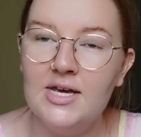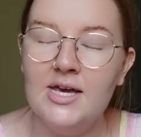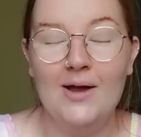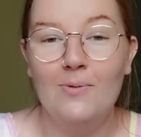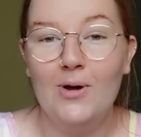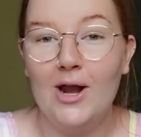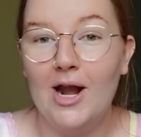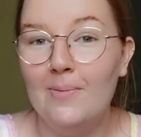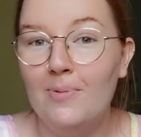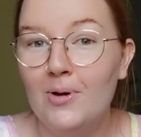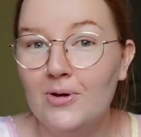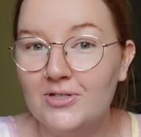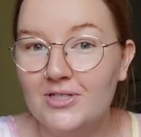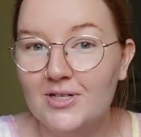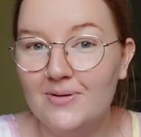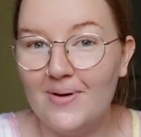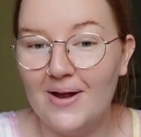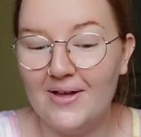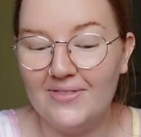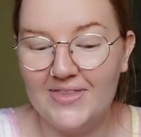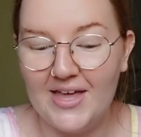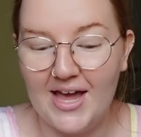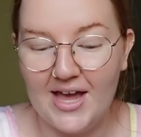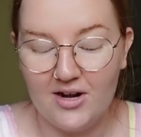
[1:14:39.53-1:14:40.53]
And when I posted
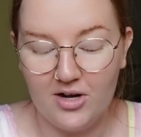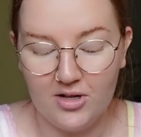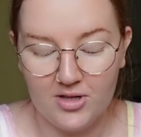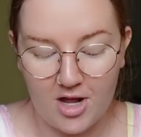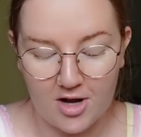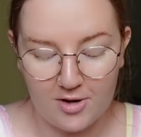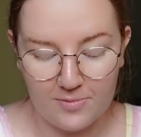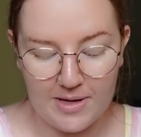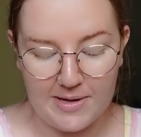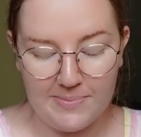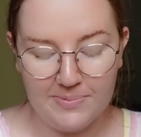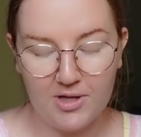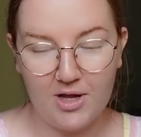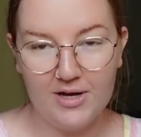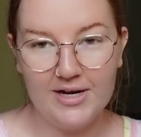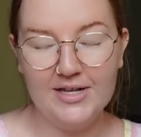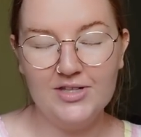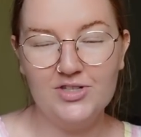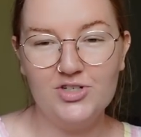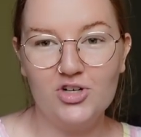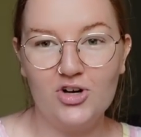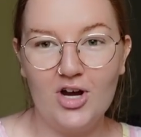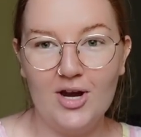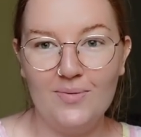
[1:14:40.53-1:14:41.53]
about that, a lot of people on
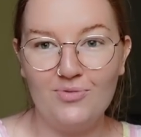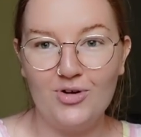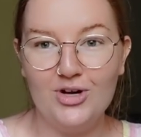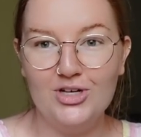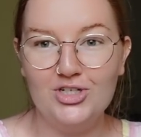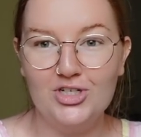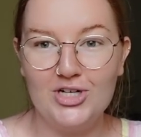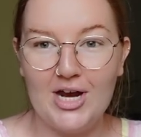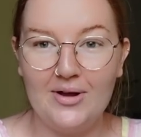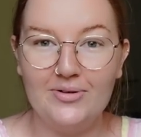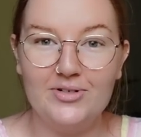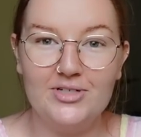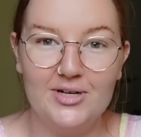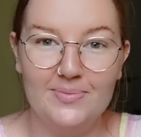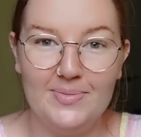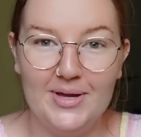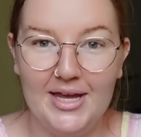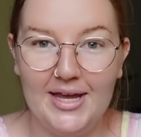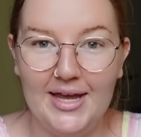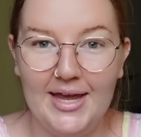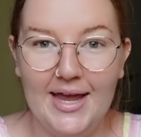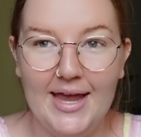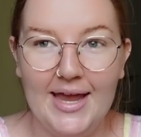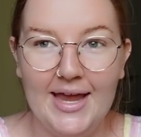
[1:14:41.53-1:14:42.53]
Instagram reached out to
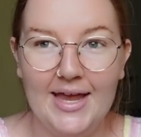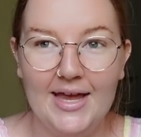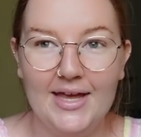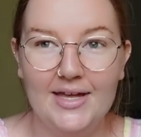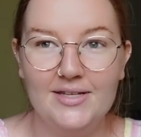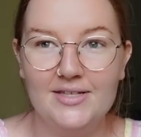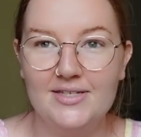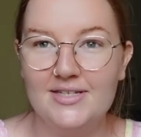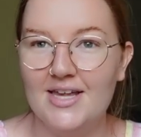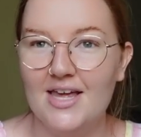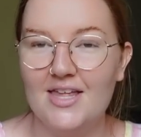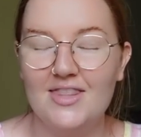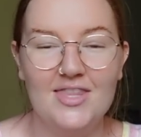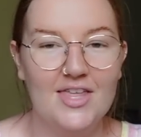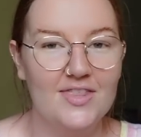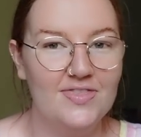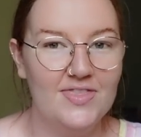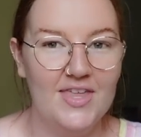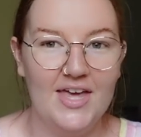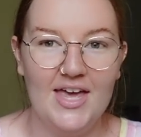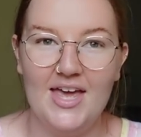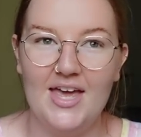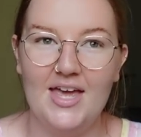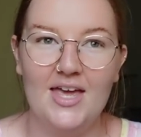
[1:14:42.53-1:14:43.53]
me and said that
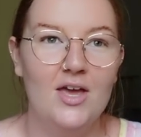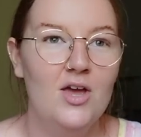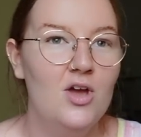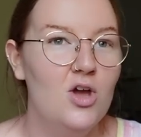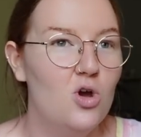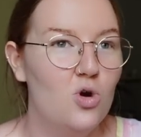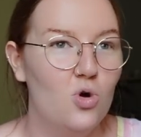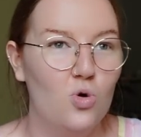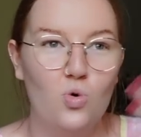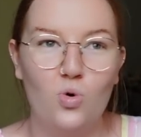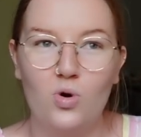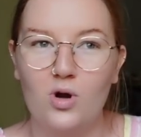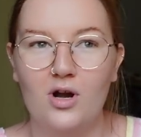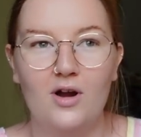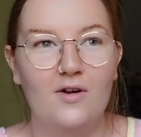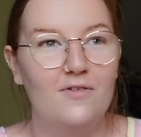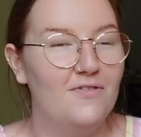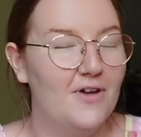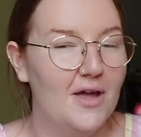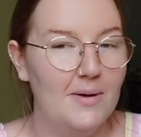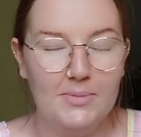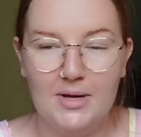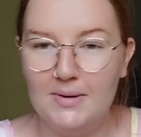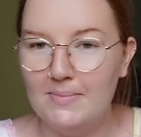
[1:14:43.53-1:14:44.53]
they or a
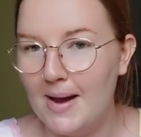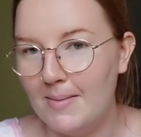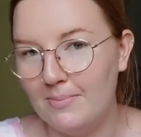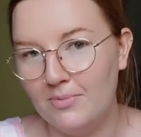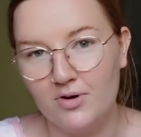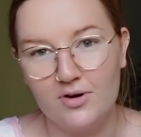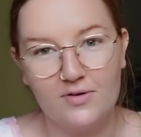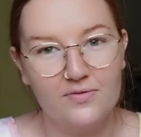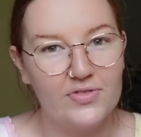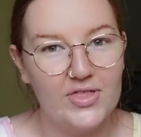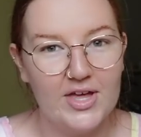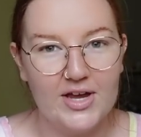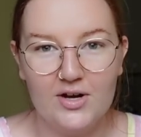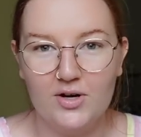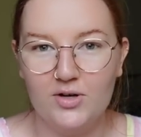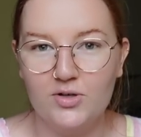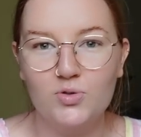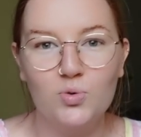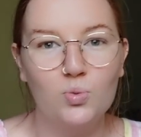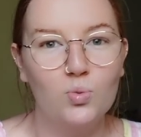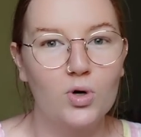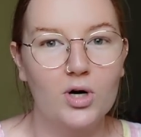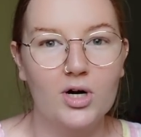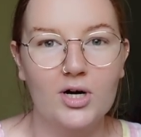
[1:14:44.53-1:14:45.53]
family member of
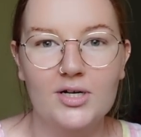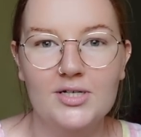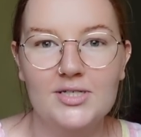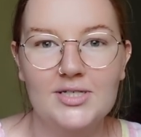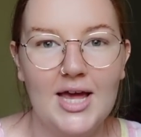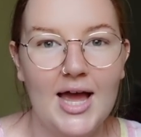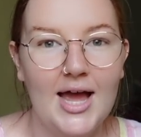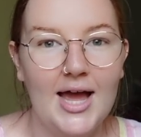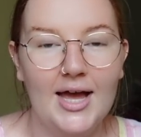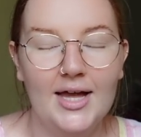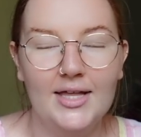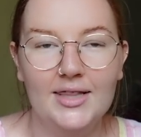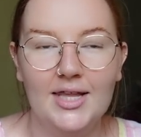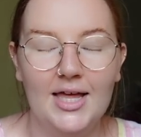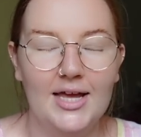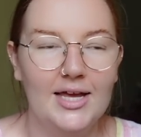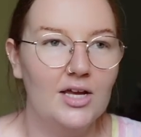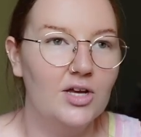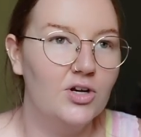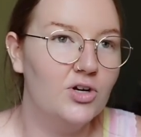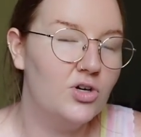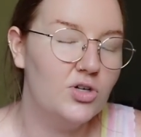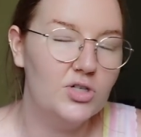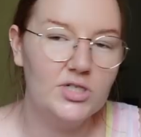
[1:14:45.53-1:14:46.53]
theirs works at like
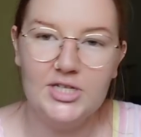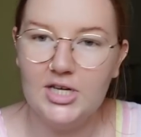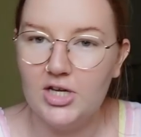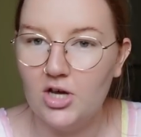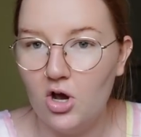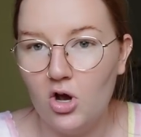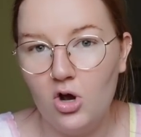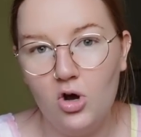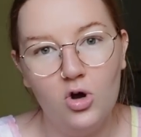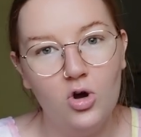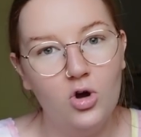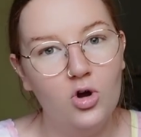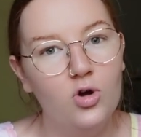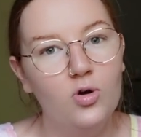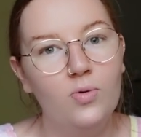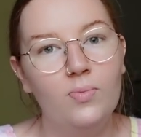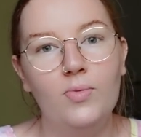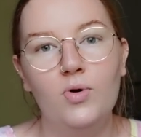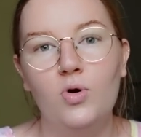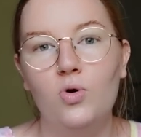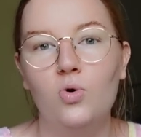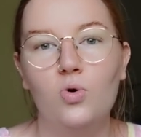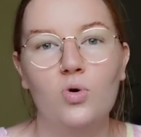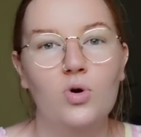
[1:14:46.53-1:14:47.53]
a nursing home
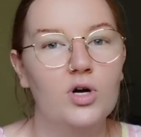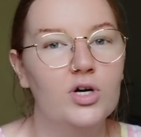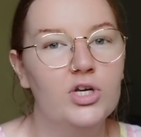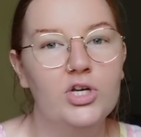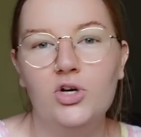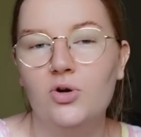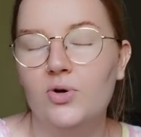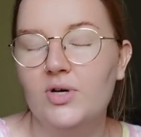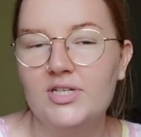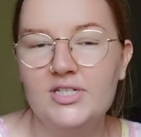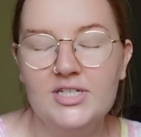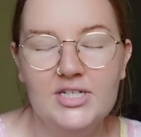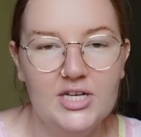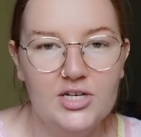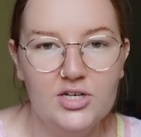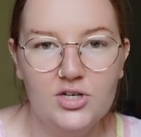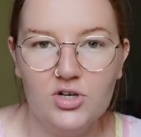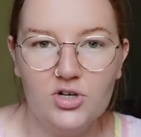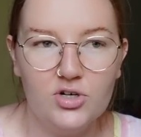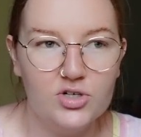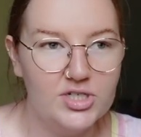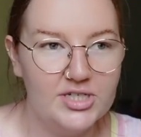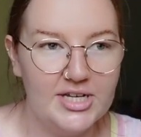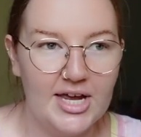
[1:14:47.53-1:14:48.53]
or, you know, a
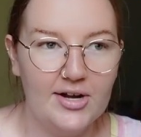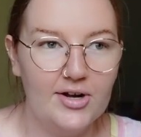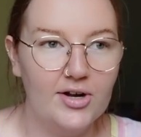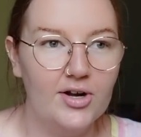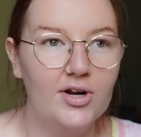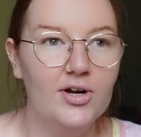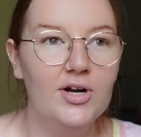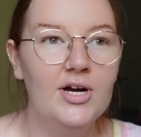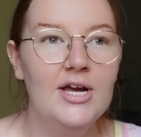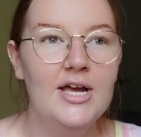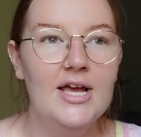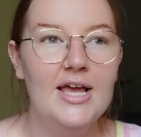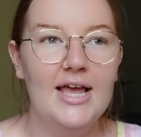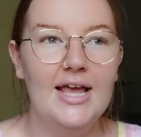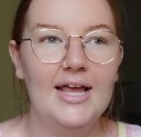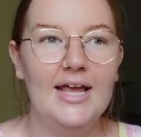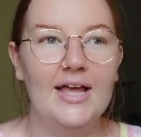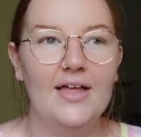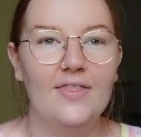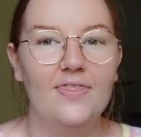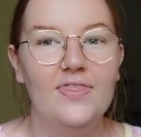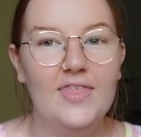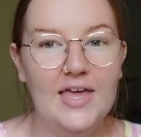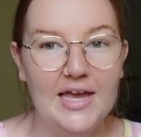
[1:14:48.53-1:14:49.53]
senior center
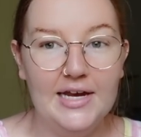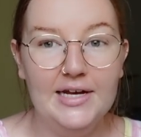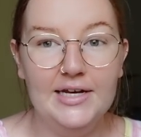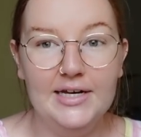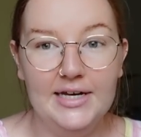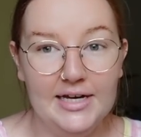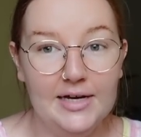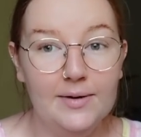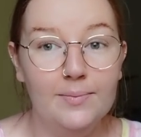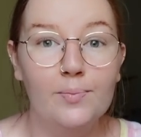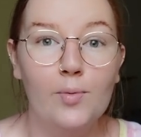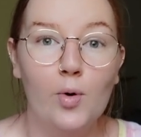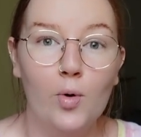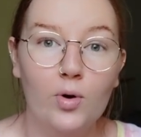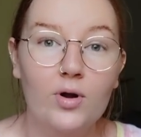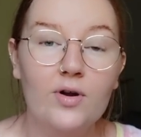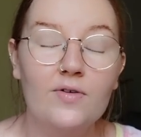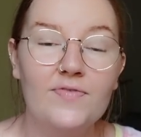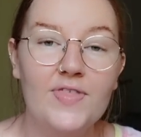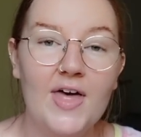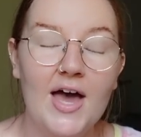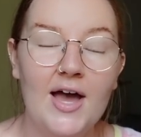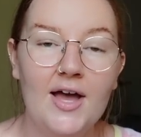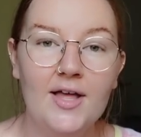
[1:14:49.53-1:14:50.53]
and they need more
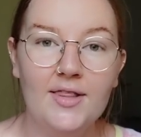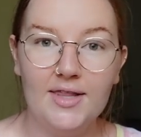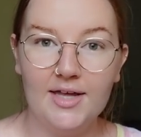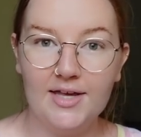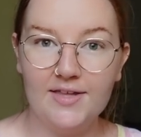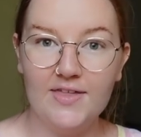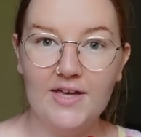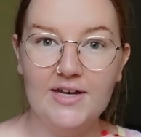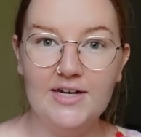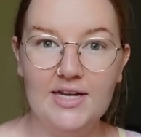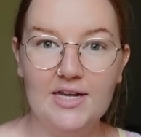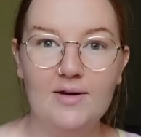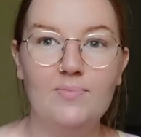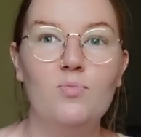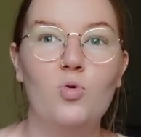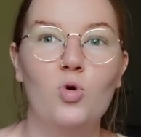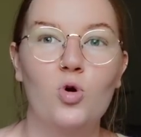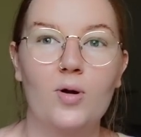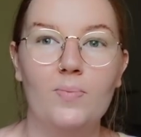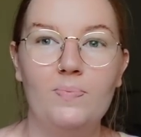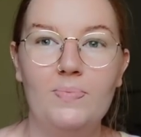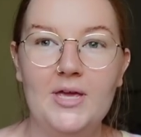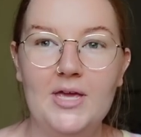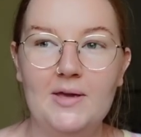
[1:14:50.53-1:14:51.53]
of that. Like they need
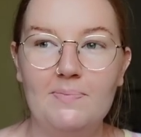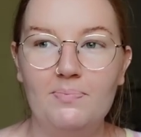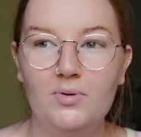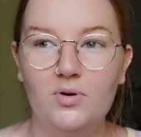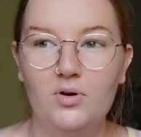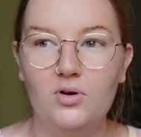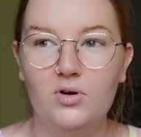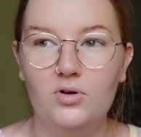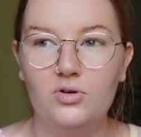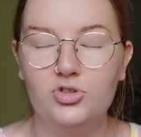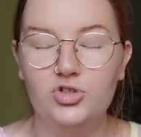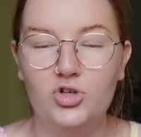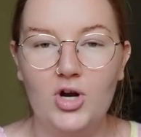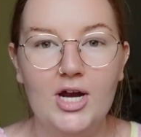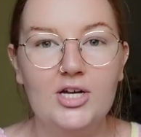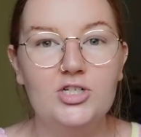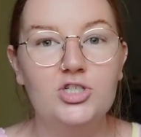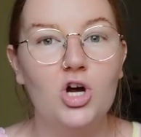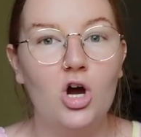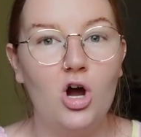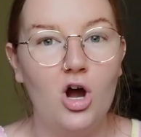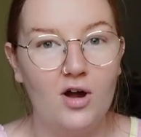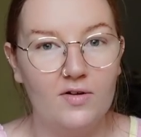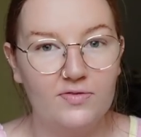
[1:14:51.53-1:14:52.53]
more people trying
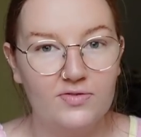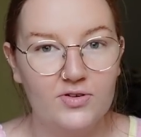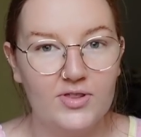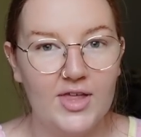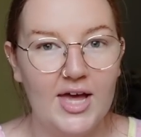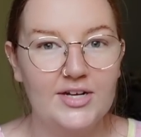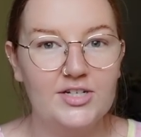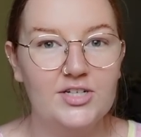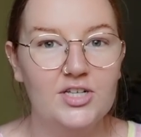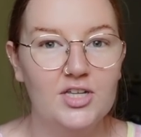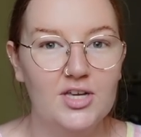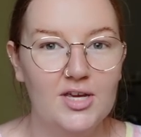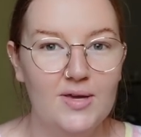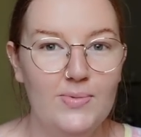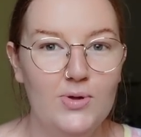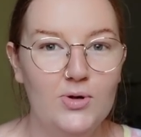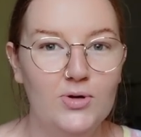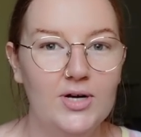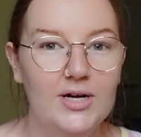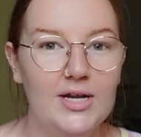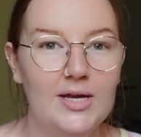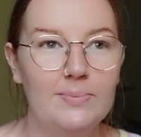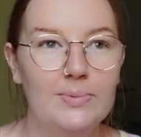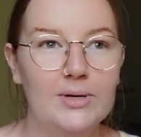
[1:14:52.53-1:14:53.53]
to offer that to the
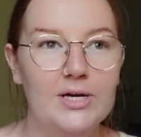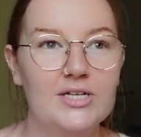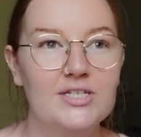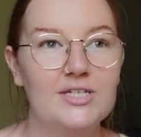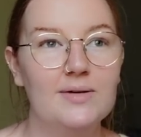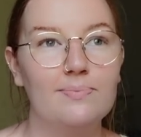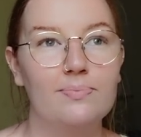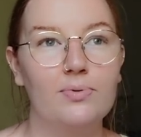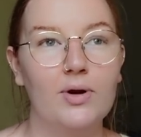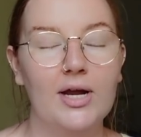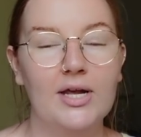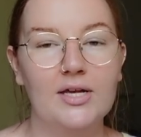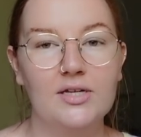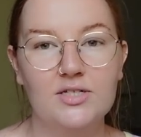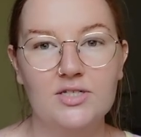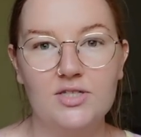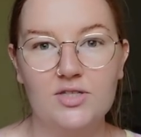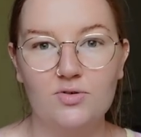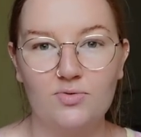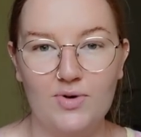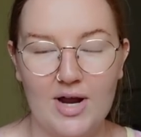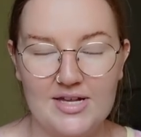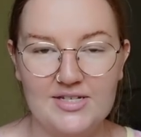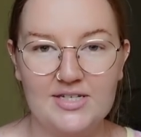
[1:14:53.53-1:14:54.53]
community because it brings
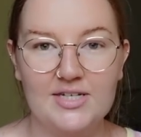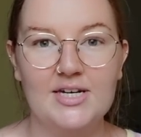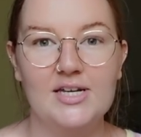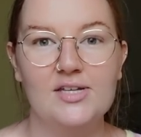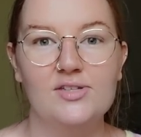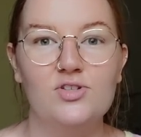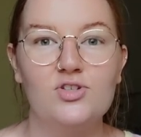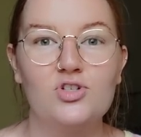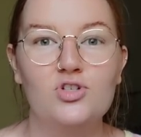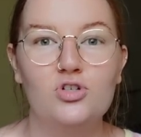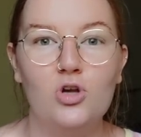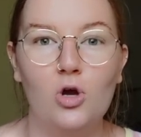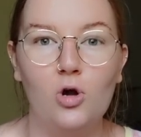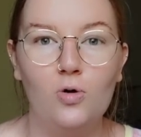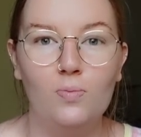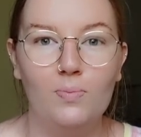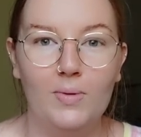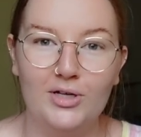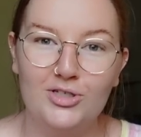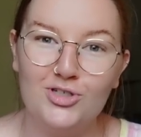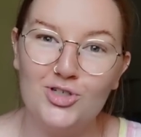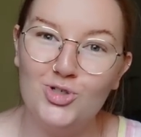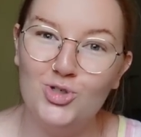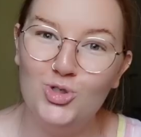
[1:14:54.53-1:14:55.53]
the residents so
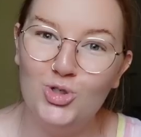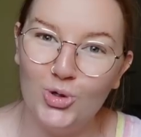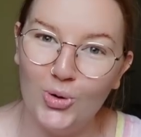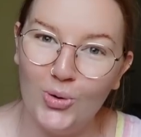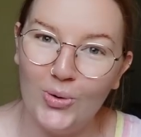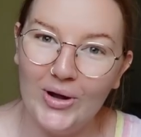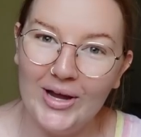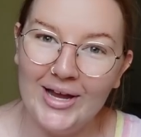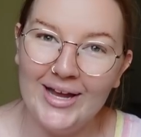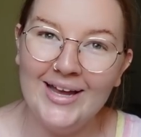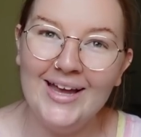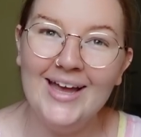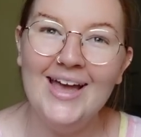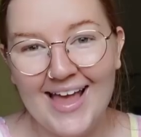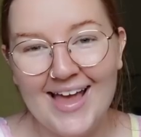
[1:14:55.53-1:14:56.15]
much joy.